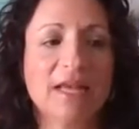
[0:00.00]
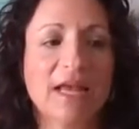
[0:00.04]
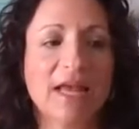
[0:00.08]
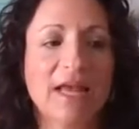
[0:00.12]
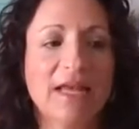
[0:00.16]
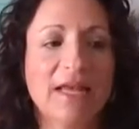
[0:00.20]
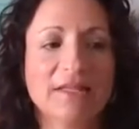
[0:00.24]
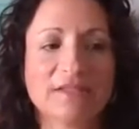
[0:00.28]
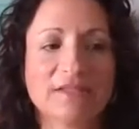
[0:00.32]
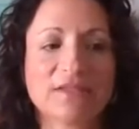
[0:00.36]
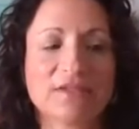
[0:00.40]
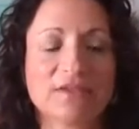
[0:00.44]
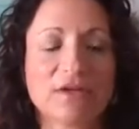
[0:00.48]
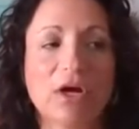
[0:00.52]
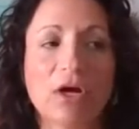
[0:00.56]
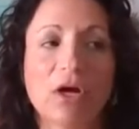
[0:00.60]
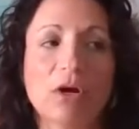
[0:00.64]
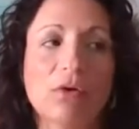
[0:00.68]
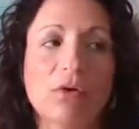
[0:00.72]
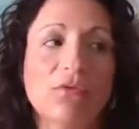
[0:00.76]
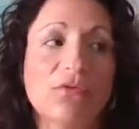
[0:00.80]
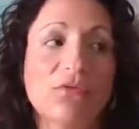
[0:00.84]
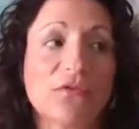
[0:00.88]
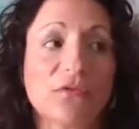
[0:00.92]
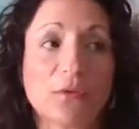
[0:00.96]
And
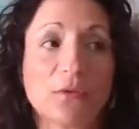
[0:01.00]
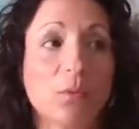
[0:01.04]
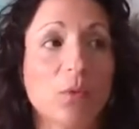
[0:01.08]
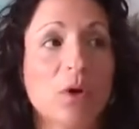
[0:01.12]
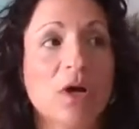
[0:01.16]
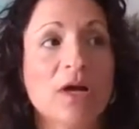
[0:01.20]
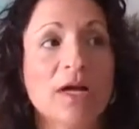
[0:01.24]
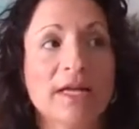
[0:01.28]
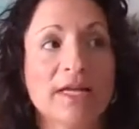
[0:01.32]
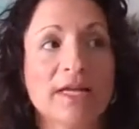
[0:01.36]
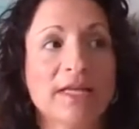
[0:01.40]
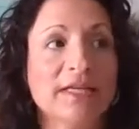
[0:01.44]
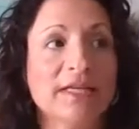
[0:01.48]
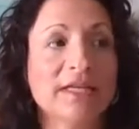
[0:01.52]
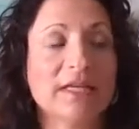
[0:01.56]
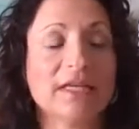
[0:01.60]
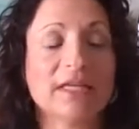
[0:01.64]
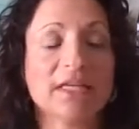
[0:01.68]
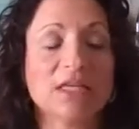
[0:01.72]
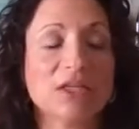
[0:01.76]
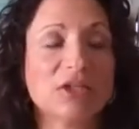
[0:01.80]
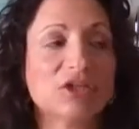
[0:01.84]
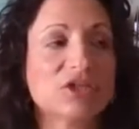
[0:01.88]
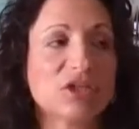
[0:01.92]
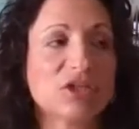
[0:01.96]
so for one,
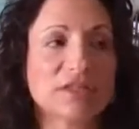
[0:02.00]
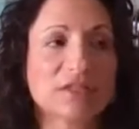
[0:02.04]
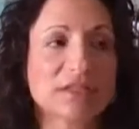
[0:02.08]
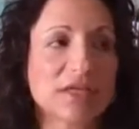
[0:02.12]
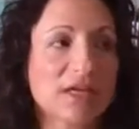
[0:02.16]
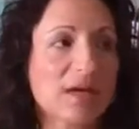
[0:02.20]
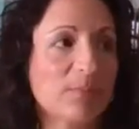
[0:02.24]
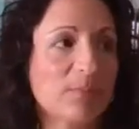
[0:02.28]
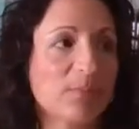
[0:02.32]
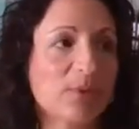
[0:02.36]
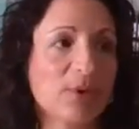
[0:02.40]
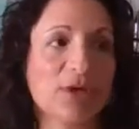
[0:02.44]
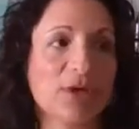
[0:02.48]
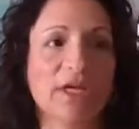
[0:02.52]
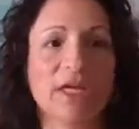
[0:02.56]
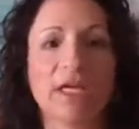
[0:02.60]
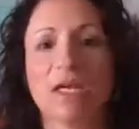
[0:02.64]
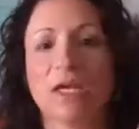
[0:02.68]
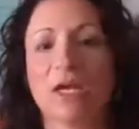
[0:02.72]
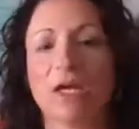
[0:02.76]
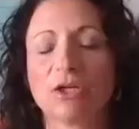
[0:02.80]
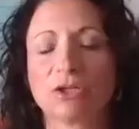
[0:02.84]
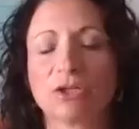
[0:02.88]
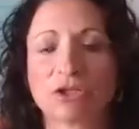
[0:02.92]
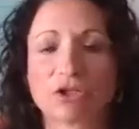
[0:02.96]
he just kept
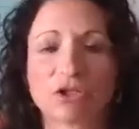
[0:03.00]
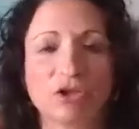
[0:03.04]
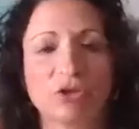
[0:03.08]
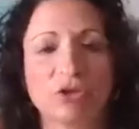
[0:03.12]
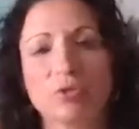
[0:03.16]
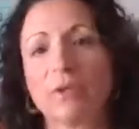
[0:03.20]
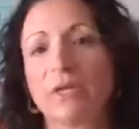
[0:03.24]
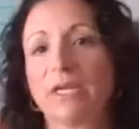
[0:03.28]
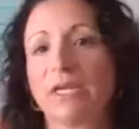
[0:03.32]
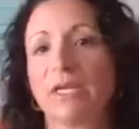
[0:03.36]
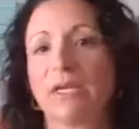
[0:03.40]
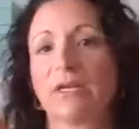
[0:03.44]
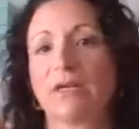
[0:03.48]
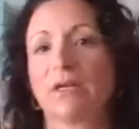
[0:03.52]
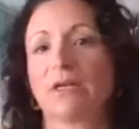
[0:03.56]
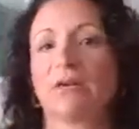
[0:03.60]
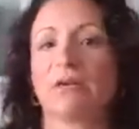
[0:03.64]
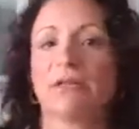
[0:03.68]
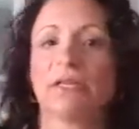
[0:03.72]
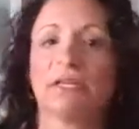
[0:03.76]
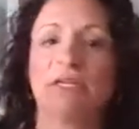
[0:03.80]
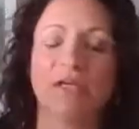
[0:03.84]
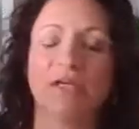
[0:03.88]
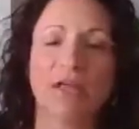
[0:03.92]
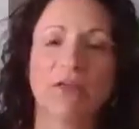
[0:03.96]
putting a shoe here
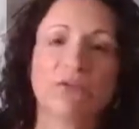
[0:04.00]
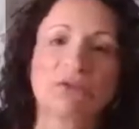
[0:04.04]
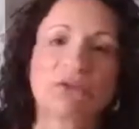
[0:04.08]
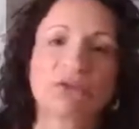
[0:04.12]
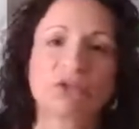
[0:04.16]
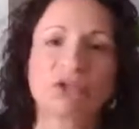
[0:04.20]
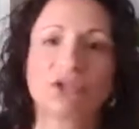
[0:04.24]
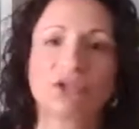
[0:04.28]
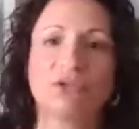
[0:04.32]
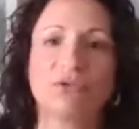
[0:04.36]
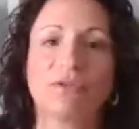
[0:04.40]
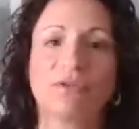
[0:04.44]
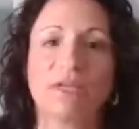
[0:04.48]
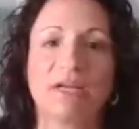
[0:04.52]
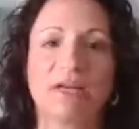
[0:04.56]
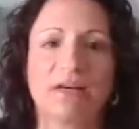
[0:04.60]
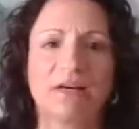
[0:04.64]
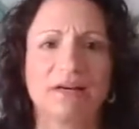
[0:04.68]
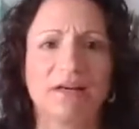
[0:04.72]
and another shoe there.